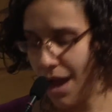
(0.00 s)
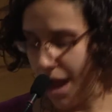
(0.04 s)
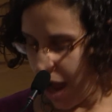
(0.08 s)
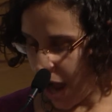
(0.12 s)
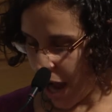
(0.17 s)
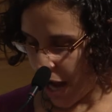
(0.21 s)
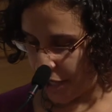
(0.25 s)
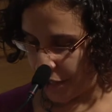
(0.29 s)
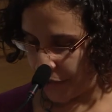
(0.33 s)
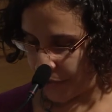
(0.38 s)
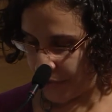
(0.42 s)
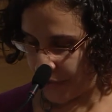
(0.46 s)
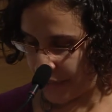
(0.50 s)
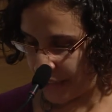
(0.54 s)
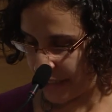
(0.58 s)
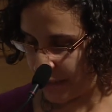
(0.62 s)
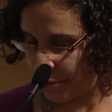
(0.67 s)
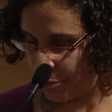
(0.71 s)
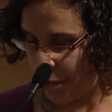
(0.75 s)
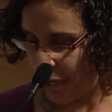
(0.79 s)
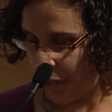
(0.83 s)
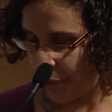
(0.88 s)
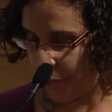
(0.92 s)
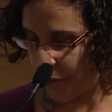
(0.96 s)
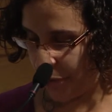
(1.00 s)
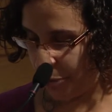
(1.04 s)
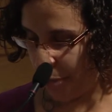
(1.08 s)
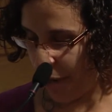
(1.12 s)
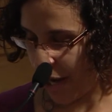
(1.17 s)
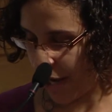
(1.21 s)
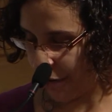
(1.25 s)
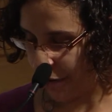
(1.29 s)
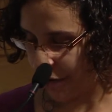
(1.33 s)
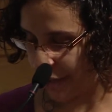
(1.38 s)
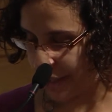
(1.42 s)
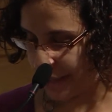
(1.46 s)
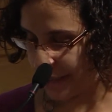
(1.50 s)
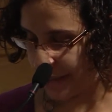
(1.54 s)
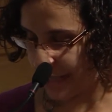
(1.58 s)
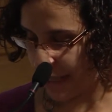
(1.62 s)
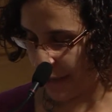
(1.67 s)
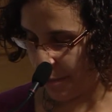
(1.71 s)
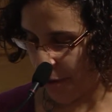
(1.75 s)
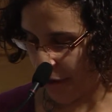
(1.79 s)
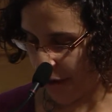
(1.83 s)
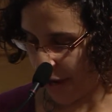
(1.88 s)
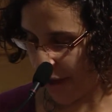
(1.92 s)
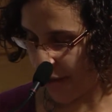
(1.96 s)
I used to speak with parents
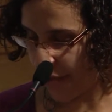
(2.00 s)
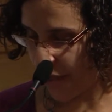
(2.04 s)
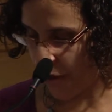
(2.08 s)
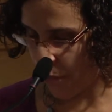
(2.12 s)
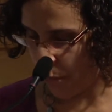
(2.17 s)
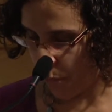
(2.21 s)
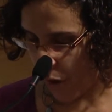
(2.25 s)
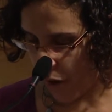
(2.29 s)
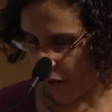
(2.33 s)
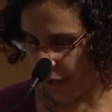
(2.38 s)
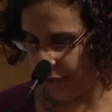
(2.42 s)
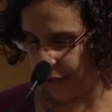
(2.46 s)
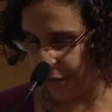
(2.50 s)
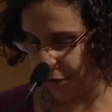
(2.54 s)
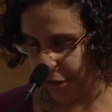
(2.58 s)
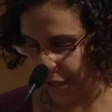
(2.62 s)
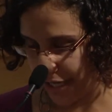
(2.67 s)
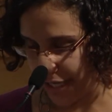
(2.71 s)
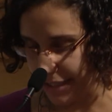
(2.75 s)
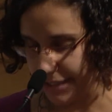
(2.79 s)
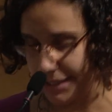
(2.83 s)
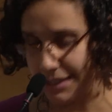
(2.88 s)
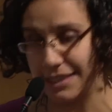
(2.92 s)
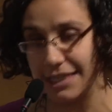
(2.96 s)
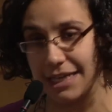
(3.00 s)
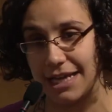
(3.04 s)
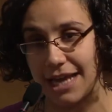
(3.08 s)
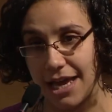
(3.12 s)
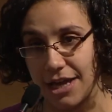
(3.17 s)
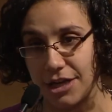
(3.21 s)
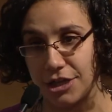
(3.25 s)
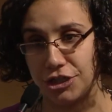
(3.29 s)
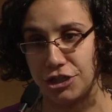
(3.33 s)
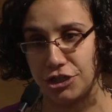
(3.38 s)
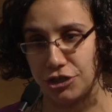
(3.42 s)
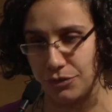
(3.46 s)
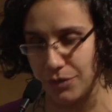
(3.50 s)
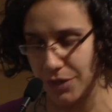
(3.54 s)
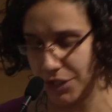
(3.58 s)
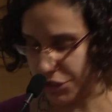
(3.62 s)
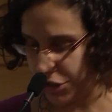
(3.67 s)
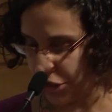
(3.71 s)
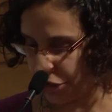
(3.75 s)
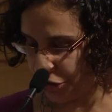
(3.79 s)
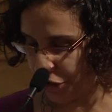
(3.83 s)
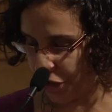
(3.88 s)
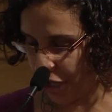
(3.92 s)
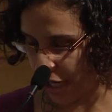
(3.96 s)
about how they wanted their kids to get a Jewish
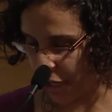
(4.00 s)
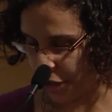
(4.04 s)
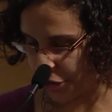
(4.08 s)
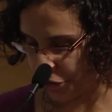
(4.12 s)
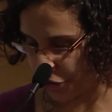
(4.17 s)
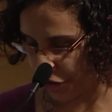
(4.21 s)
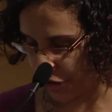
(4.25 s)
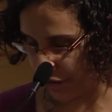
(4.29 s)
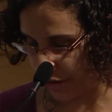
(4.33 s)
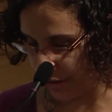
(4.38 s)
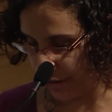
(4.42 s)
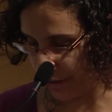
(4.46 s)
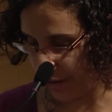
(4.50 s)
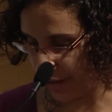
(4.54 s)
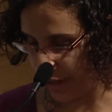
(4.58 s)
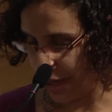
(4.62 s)
education,